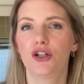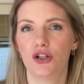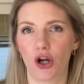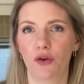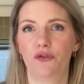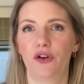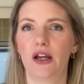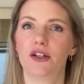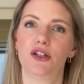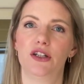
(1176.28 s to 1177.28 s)
don't
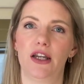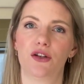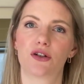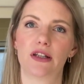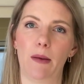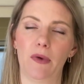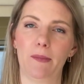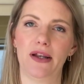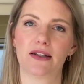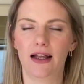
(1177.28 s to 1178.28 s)
forget to take your
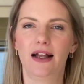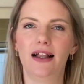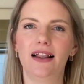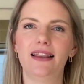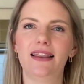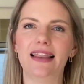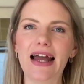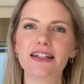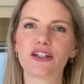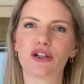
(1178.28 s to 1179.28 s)
supplements.
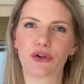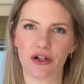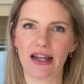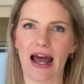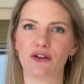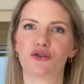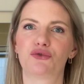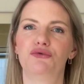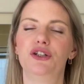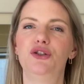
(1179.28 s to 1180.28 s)
Let's learn how to
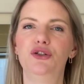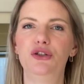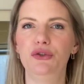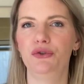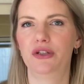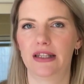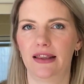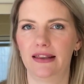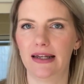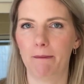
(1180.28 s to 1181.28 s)
reduce
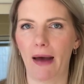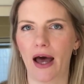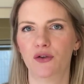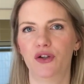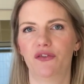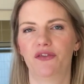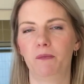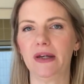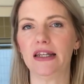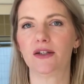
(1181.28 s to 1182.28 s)
the amount of
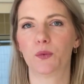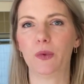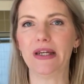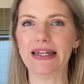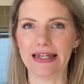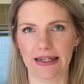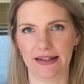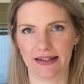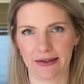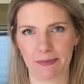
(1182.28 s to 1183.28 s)
meat we
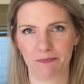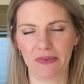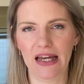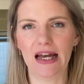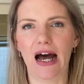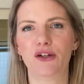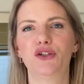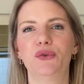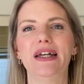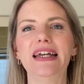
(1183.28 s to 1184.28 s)
eat, how
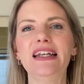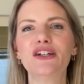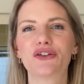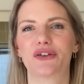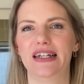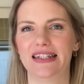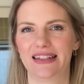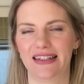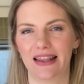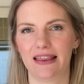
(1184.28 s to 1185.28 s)
to
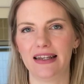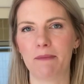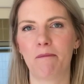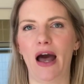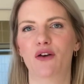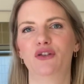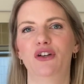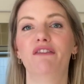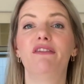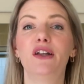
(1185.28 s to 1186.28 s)
increase the
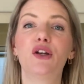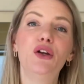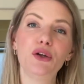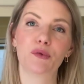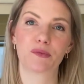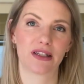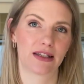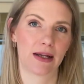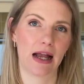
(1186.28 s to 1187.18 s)
amount of legumes,